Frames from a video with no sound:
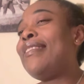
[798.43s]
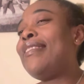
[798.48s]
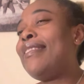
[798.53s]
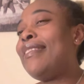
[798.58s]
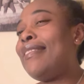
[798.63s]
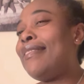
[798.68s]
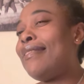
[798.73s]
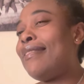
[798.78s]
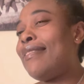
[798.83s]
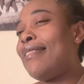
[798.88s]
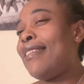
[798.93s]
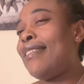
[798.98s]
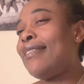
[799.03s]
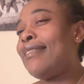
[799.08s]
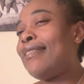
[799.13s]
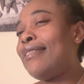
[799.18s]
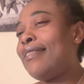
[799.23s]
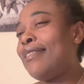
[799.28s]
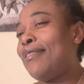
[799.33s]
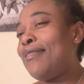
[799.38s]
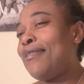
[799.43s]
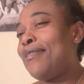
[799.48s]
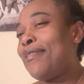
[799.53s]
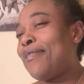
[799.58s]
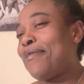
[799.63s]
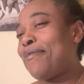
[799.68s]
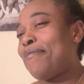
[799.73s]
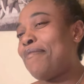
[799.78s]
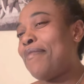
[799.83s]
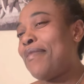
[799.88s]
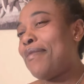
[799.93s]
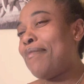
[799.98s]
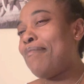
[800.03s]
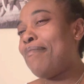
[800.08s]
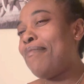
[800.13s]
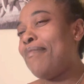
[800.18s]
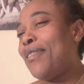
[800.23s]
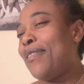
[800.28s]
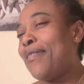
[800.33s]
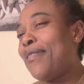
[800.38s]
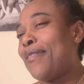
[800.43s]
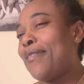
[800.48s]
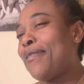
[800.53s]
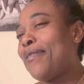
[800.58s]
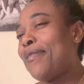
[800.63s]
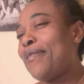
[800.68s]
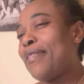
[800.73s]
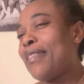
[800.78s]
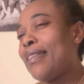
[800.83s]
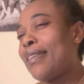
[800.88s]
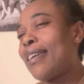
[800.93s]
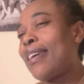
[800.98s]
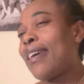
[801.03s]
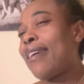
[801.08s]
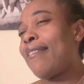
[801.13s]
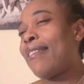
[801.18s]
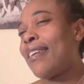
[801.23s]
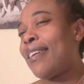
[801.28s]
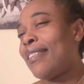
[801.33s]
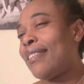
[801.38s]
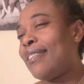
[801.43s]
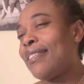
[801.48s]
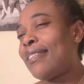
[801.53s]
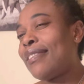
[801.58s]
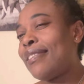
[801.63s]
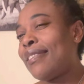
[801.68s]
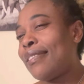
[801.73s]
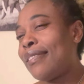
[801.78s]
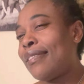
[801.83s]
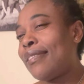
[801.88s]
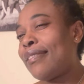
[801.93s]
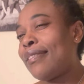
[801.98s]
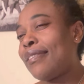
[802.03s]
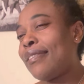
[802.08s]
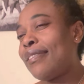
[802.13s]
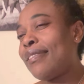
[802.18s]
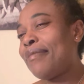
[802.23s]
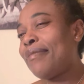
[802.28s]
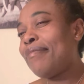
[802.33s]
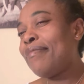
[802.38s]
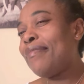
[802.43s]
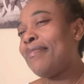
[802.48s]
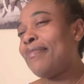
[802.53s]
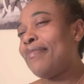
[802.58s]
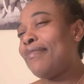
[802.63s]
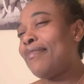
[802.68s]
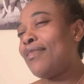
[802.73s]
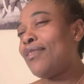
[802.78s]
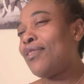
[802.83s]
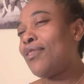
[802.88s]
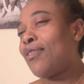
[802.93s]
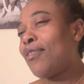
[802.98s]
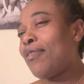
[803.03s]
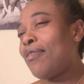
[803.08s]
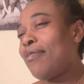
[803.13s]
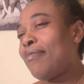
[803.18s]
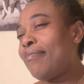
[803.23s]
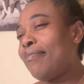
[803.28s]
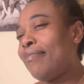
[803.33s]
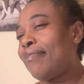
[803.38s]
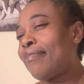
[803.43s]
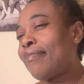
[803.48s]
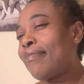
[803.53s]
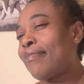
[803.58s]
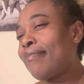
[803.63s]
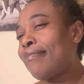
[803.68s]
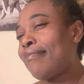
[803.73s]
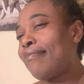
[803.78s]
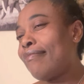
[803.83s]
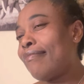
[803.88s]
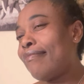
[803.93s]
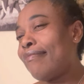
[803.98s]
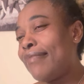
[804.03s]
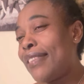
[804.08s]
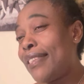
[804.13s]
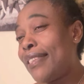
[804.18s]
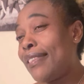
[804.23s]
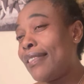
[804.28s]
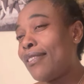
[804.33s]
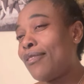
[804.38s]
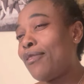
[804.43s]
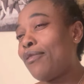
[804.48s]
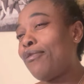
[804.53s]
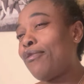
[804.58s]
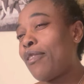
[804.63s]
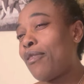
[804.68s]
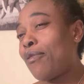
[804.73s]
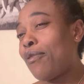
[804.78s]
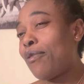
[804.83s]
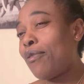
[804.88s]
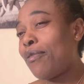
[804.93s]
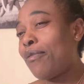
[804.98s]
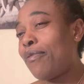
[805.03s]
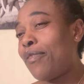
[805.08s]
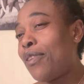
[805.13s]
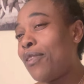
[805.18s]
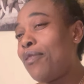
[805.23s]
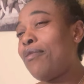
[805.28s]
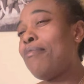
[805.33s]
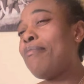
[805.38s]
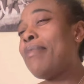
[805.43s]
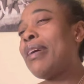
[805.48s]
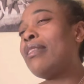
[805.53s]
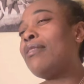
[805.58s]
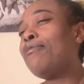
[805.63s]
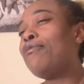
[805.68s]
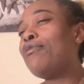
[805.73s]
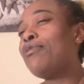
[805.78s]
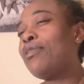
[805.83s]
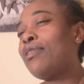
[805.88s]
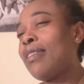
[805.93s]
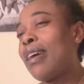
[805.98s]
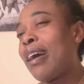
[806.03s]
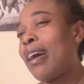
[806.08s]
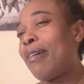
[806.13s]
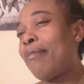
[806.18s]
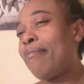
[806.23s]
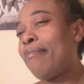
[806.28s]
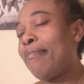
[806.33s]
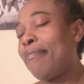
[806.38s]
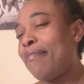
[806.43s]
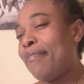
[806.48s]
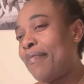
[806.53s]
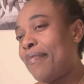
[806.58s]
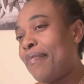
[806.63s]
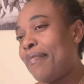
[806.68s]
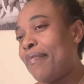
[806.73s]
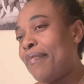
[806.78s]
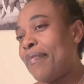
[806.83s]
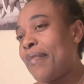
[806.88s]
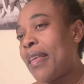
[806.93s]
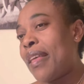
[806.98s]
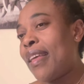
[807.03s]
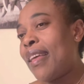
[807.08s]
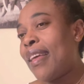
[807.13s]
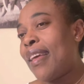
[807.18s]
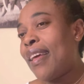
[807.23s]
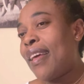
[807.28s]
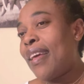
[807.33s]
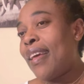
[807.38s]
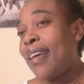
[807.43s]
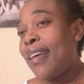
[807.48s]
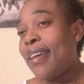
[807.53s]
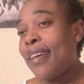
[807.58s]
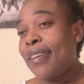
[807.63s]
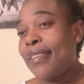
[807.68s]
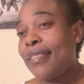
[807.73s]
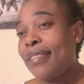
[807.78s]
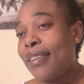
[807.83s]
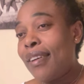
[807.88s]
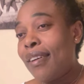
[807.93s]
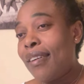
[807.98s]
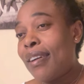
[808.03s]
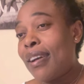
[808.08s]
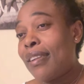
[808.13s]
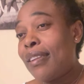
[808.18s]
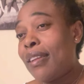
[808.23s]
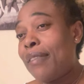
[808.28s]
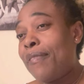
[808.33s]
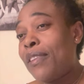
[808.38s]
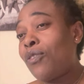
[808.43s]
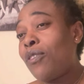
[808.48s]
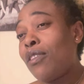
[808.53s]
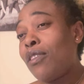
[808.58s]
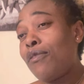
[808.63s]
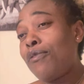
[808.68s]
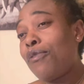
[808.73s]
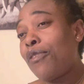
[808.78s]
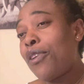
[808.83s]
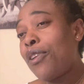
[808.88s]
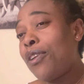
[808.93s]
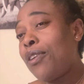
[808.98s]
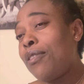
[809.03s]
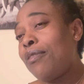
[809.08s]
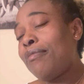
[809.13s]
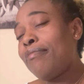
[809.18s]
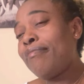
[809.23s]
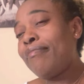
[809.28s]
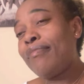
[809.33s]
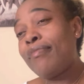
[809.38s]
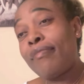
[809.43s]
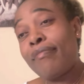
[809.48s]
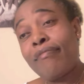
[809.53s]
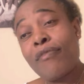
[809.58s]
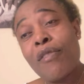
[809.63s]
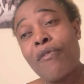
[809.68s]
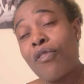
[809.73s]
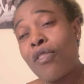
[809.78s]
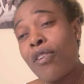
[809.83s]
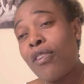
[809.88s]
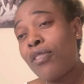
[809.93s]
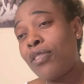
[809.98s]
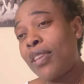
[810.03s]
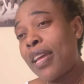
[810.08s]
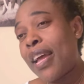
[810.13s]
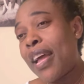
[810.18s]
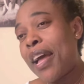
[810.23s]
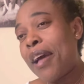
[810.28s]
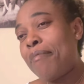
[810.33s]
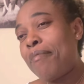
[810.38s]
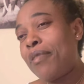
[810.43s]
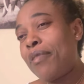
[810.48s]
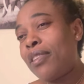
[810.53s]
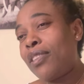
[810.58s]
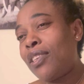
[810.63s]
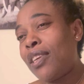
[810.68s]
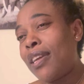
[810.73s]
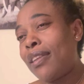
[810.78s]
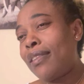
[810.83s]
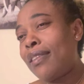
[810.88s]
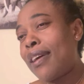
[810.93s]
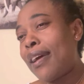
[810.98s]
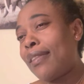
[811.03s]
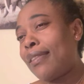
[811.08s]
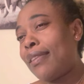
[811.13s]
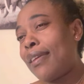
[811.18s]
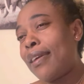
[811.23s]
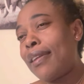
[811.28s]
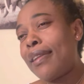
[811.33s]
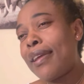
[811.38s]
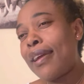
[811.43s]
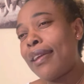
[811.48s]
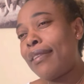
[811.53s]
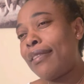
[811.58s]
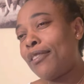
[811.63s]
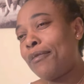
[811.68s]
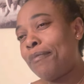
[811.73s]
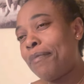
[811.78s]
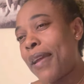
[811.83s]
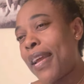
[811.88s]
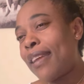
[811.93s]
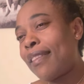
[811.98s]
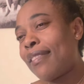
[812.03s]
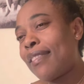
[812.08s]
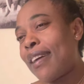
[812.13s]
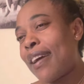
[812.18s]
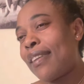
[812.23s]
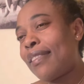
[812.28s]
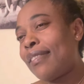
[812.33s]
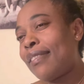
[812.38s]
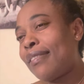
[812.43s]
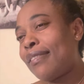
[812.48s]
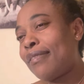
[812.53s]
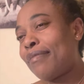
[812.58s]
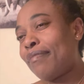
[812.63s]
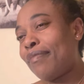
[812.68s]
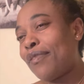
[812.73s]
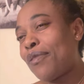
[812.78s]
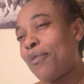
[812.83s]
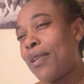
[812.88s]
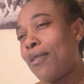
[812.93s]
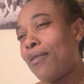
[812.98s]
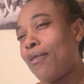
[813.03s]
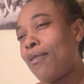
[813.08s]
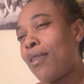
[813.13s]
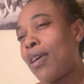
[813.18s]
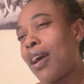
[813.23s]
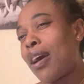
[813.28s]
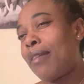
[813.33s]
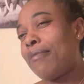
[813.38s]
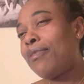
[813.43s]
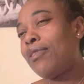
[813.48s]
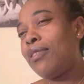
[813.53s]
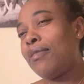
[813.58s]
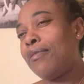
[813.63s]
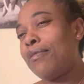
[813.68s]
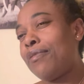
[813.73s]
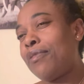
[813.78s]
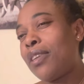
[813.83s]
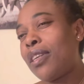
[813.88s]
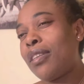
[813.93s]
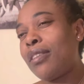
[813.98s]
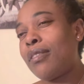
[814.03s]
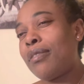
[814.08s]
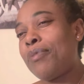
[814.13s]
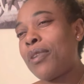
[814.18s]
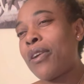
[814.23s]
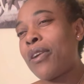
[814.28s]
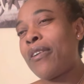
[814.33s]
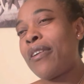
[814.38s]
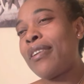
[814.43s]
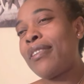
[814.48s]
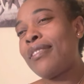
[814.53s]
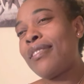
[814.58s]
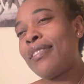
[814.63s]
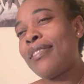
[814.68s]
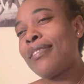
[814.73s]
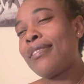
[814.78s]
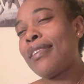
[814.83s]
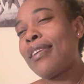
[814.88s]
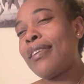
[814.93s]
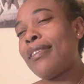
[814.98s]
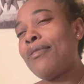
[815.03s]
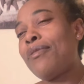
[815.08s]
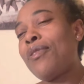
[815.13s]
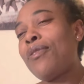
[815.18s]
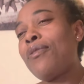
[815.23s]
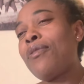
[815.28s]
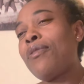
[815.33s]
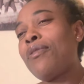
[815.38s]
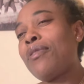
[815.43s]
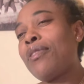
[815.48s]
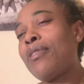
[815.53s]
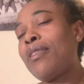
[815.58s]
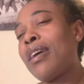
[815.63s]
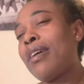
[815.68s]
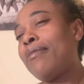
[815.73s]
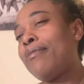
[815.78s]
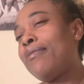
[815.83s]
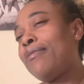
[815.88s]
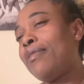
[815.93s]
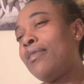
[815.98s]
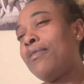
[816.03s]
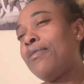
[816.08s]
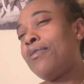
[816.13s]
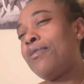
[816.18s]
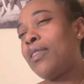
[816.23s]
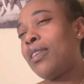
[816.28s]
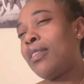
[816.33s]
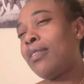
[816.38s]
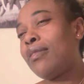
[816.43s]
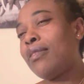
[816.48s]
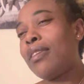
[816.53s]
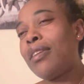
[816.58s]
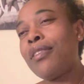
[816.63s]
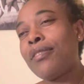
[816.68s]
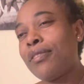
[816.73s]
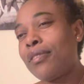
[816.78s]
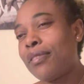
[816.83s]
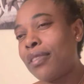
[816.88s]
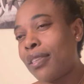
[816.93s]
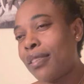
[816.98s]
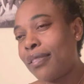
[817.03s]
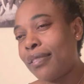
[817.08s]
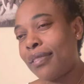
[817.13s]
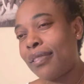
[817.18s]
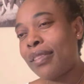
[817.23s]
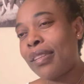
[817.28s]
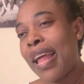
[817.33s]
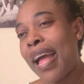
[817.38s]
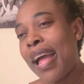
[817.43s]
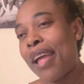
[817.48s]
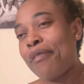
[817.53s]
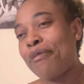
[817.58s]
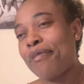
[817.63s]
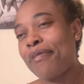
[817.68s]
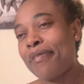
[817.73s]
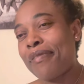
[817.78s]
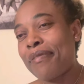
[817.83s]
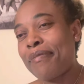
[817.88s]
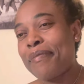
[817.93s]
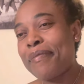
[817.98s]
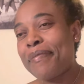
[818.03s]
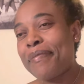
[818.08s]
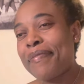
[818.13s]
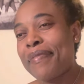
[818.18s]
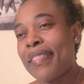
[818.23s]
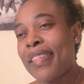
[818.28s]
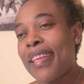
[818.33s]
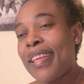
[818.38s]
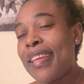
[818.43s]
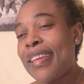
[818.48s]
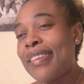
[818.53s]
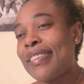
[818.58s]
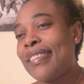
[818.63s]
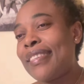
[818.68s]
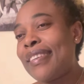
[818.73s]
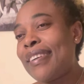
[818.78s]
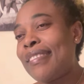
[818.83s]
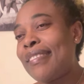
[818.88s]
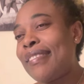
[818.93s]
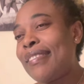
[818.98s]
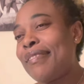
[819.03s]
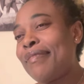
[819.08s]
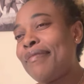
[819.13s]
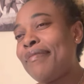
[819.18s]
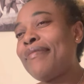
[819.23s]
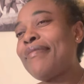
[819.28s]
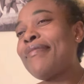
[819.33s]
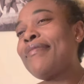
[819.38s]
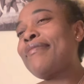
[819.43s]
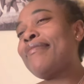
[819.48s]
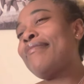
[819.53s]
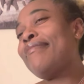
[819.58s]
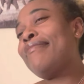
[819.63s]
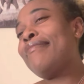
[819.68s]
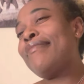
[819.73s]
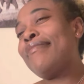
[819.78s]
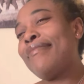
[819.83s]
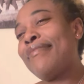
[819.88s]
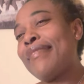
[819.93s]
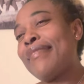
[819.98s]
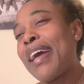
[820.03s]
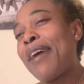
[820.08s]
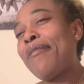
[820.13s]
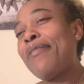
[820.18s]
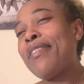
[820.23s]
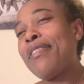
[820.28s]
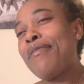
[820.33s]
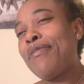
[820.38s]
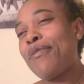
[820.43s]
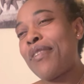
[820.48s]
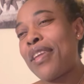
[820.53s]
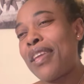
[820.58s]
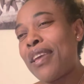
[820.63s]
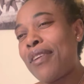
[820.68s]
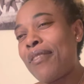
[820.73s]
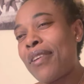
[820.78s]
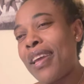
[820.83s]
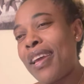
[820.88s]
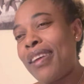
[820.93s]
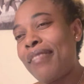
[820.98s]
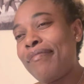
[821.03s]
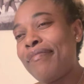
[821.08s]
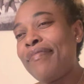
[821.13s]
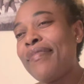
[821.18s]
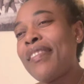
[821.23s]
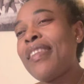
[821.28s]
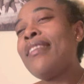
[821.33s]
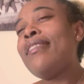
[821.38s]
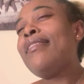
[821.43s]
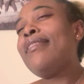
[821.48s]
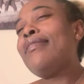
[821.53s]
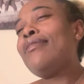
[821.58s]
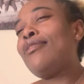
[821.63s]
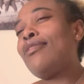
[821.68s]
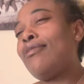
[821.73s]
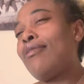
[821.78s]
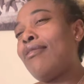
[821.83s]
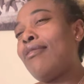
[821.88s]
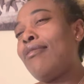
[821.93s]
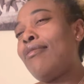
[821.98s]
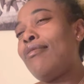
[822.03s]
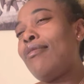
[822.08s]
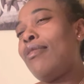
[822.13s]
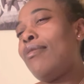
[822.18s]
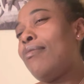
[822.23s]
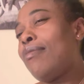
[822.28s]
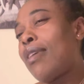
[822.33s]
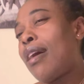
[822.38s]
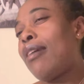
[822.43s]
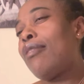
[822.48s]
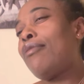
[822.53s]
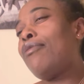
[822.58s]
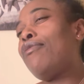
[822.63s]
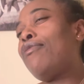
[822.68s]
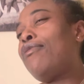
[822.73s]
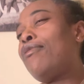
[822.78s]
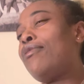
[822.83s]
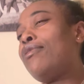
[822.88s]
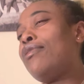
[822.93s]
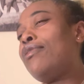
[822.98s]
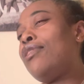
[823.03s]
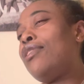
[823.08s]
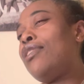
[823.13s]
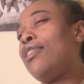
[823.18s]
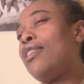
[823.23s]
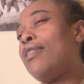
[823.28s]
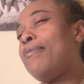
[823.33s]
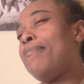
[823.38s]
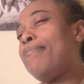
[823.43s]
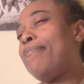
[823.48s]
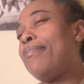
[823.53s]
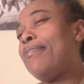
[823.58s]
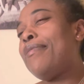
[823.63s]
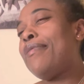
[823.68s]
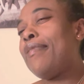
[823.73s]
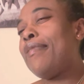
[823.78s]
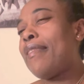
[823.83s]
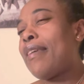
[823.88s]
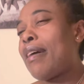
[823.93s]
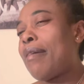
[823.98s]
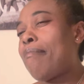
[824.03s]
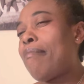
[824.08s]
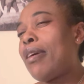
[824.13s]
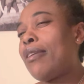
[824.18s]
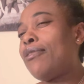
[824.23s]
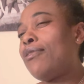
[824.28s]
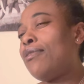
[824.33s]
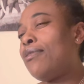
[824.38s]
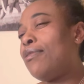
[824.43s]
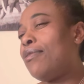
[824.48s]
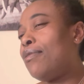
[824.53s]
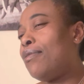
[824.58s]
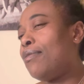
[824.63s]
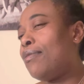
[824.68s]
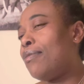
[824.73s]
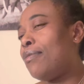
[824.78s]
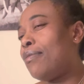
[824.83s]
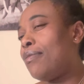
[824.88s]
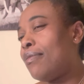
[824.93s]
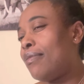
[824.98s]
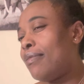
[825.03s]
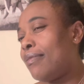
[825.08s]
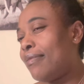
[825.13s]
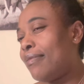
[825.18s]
It needs you to be, you know, uh, courageous. So, this is not for all of you, but for some. So, and if it's not for you, of course, I appreciate that and I respect that we all have different priorities and we all have different interests in life. So I'll leave you here, okay? So look out for tip number two.